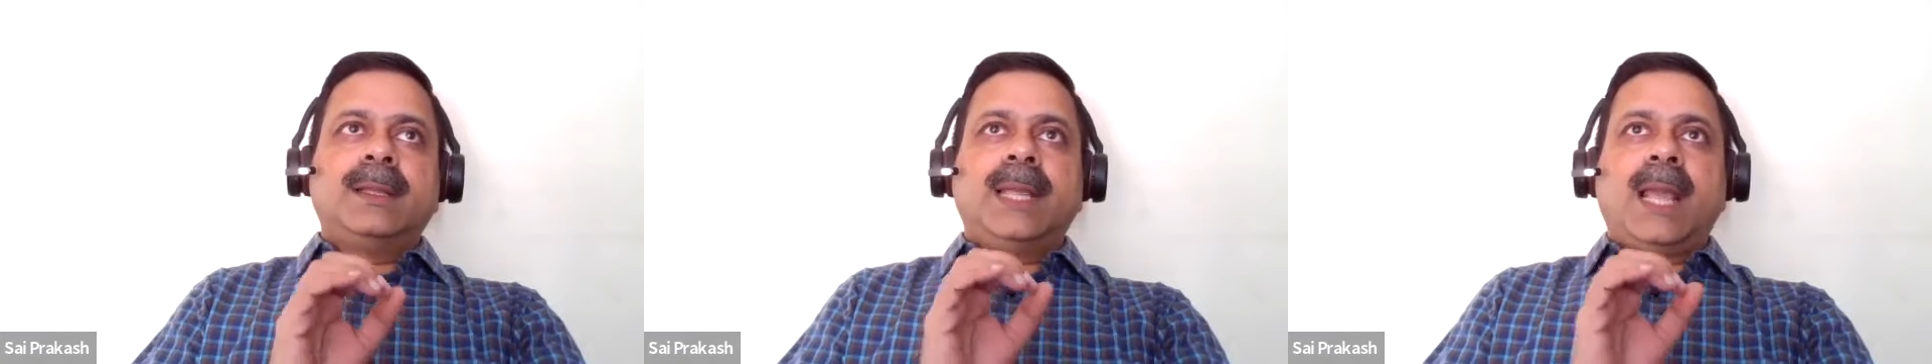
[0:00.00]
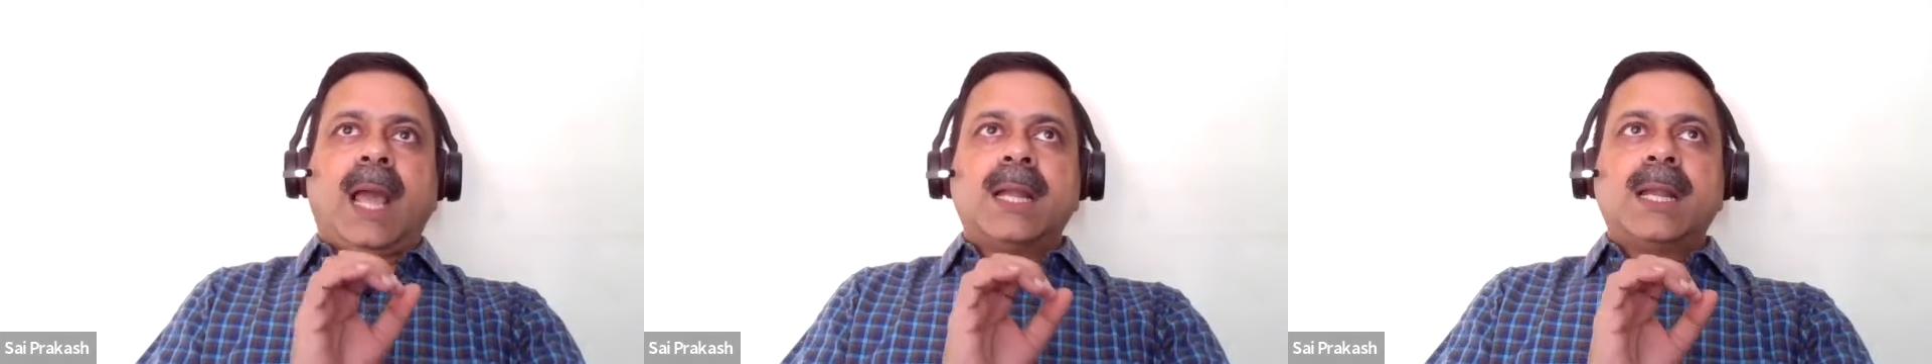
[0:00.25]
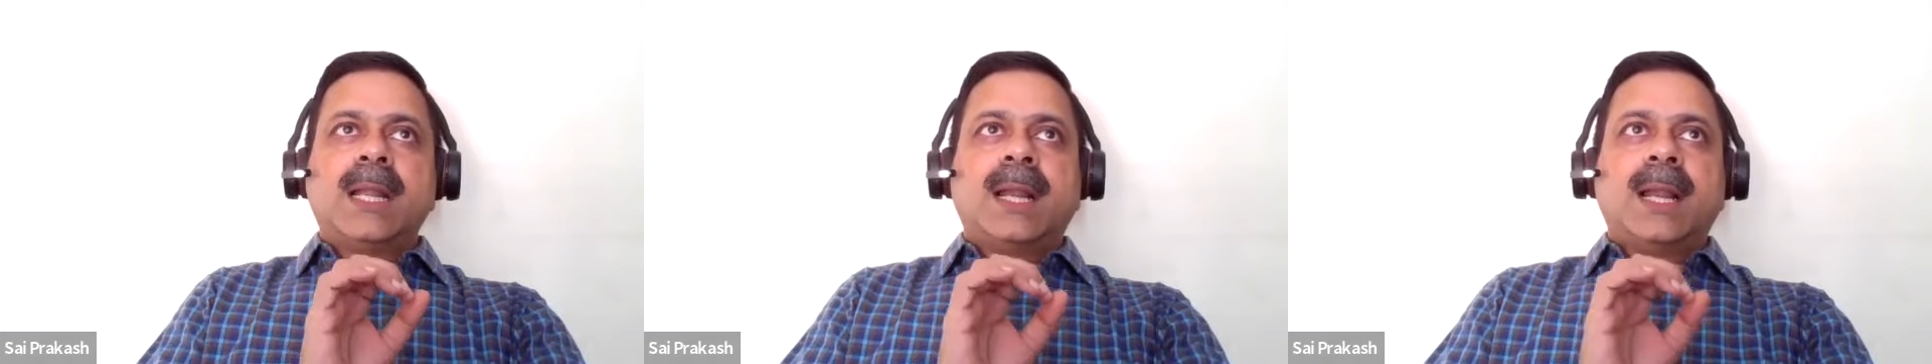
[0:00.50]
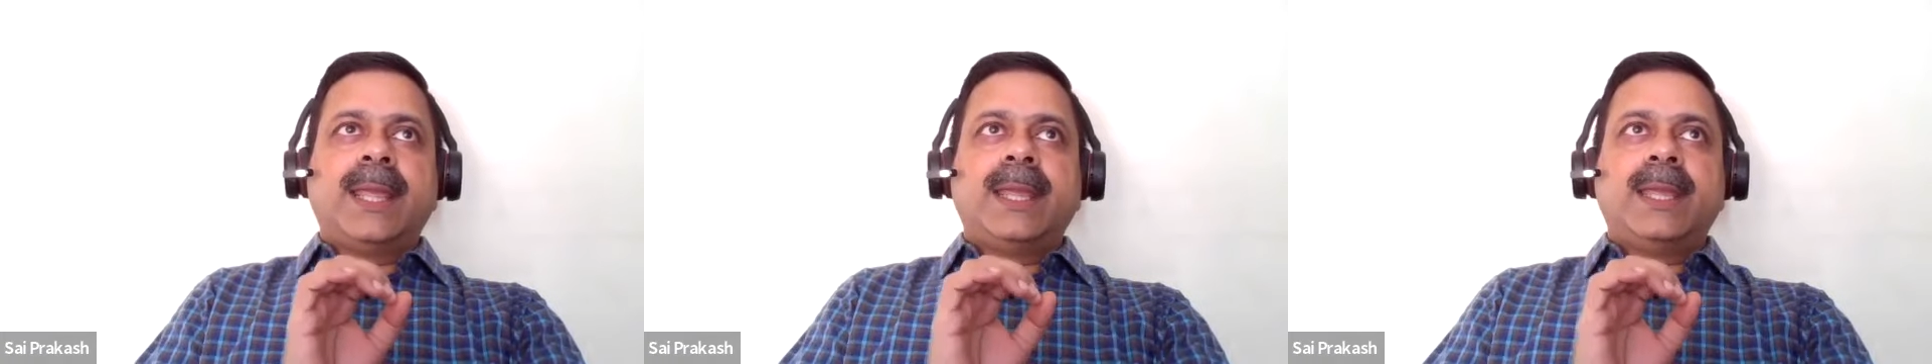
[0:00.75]
the
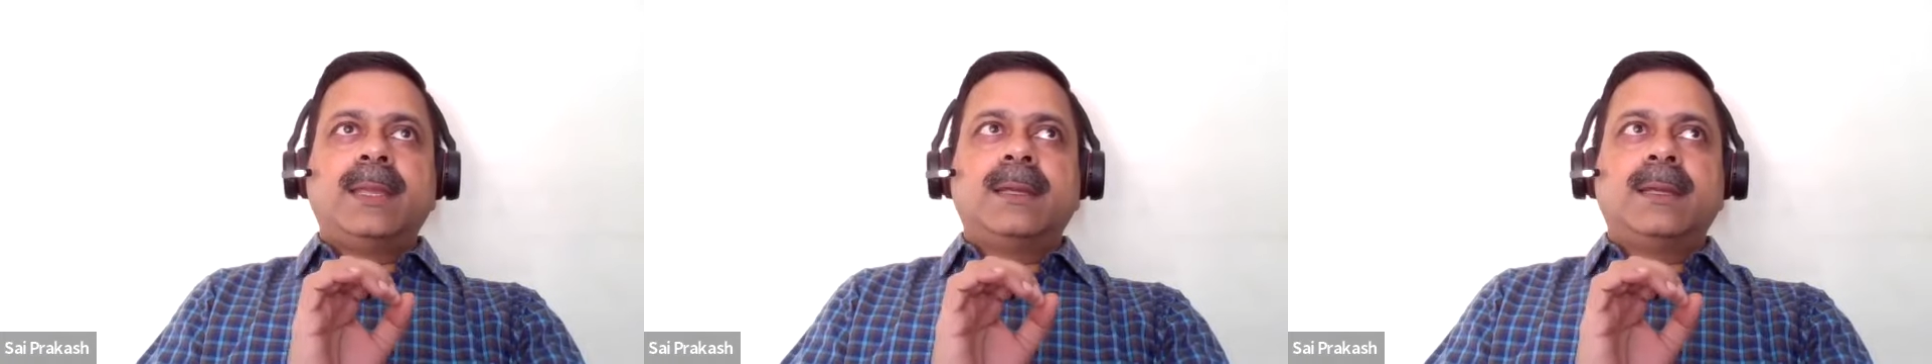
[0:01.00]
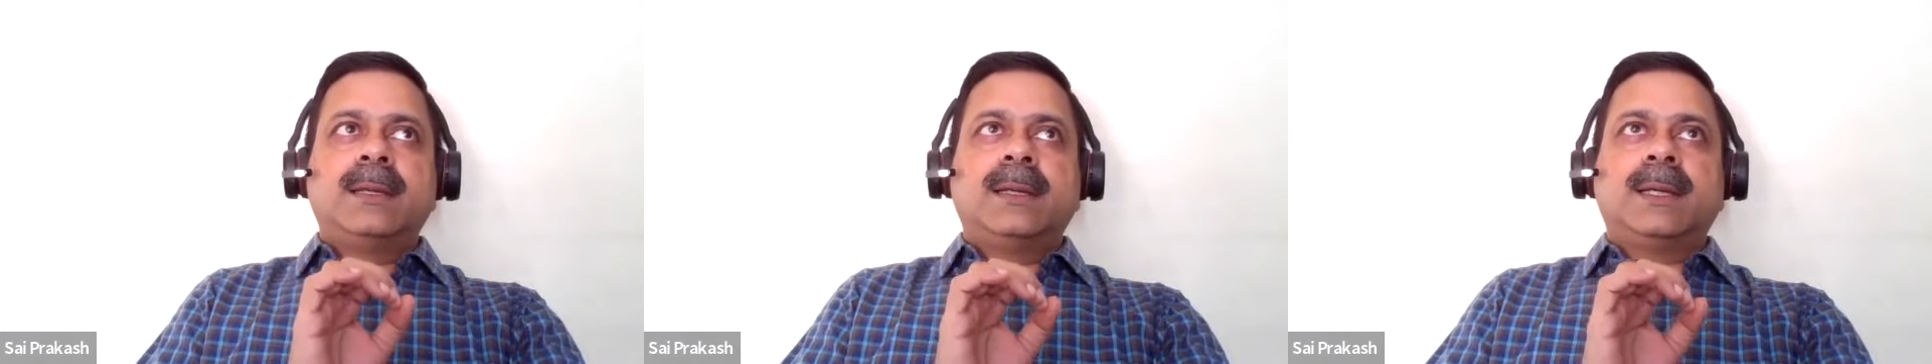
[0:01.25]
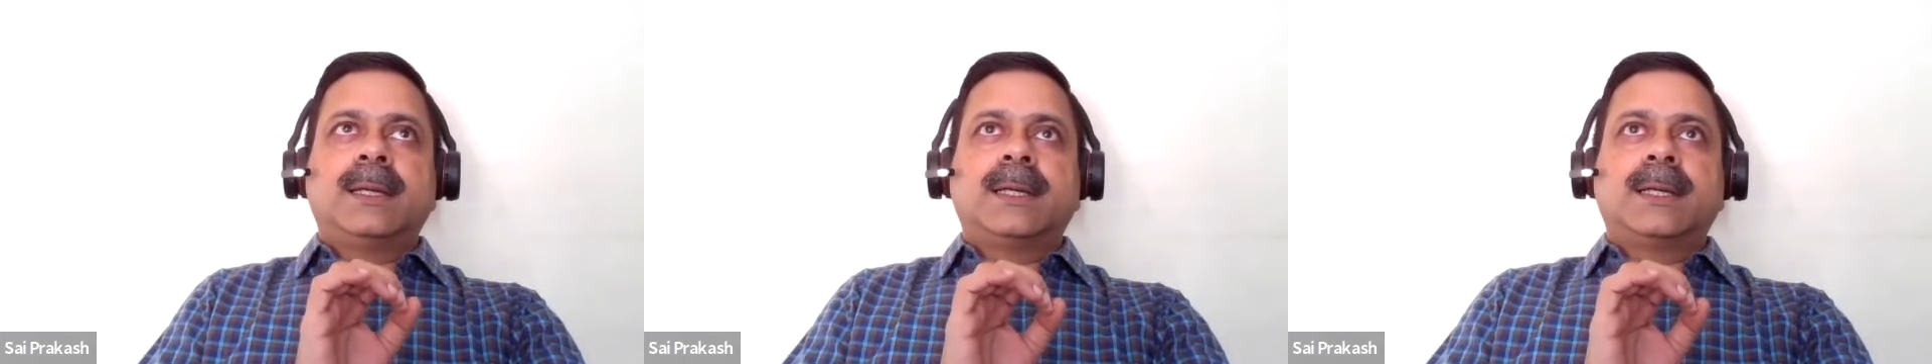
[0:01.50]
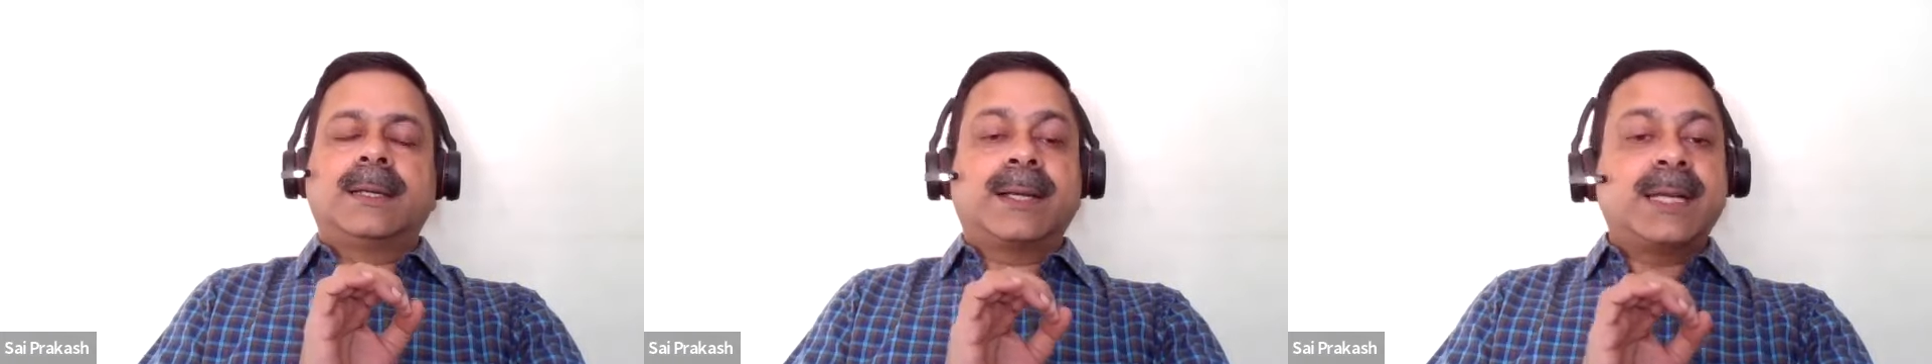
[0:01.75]
underlying uh,